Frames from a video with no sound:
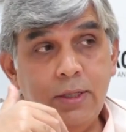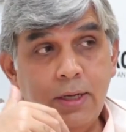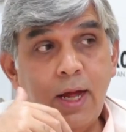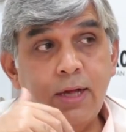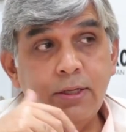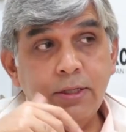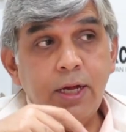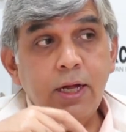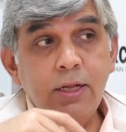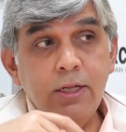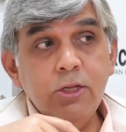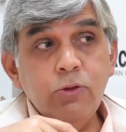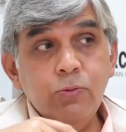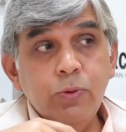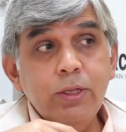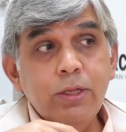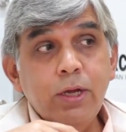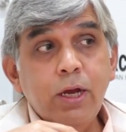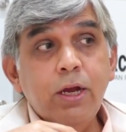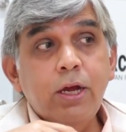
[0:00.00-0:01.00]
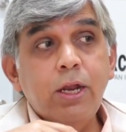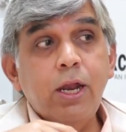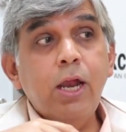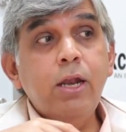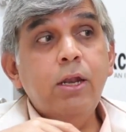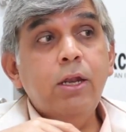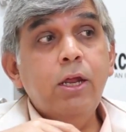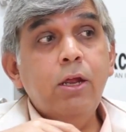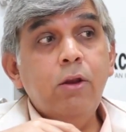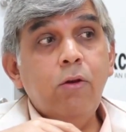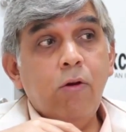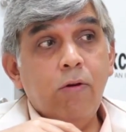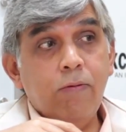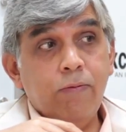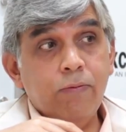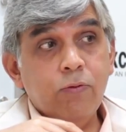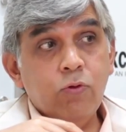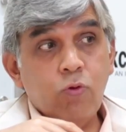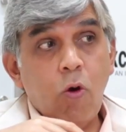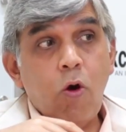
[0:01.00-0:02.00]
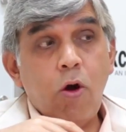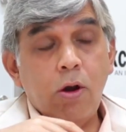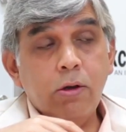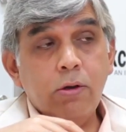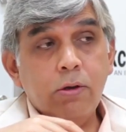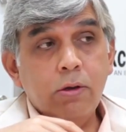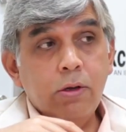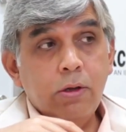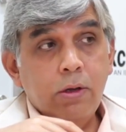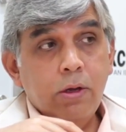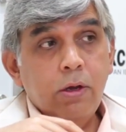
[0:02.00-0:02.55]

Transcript: And I say this with a great deal of thought.